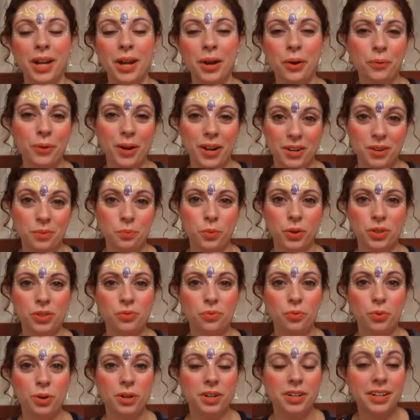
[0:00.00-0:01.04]
out random ones
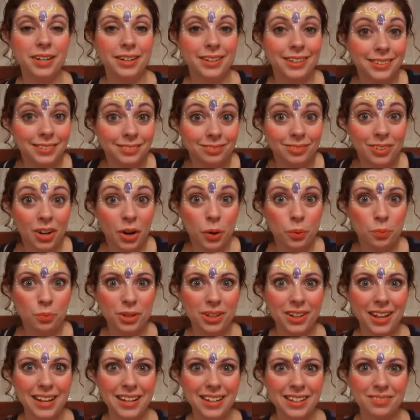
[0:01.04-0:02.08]
for you and hope you
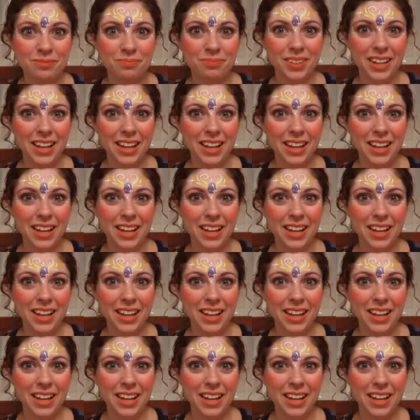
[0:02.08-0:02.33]
like them.